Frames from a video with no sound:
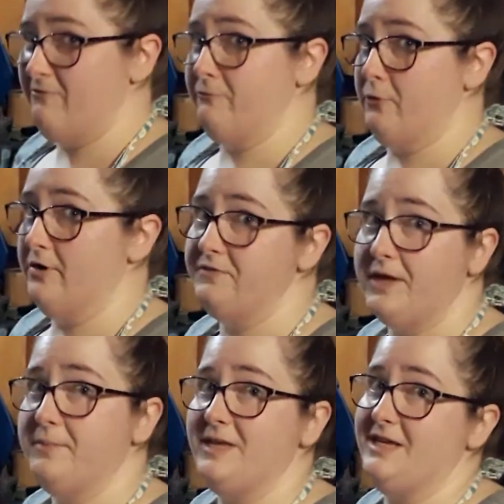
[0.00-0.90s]
4 of
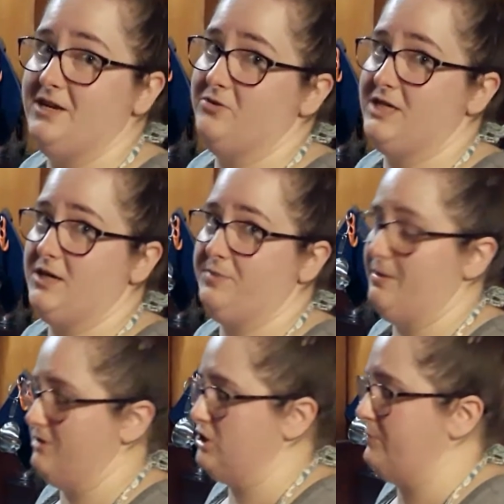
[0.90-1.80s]
them and they don't take up
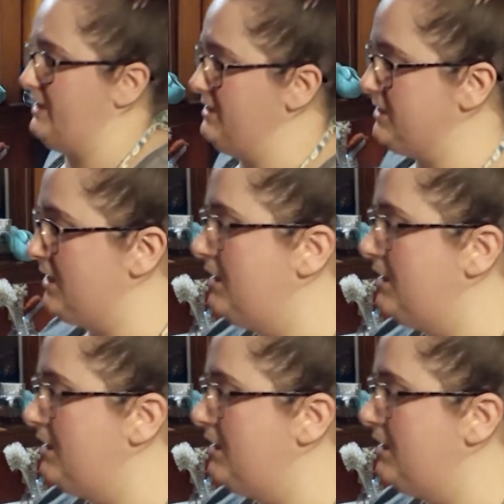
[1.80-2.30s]
that much space.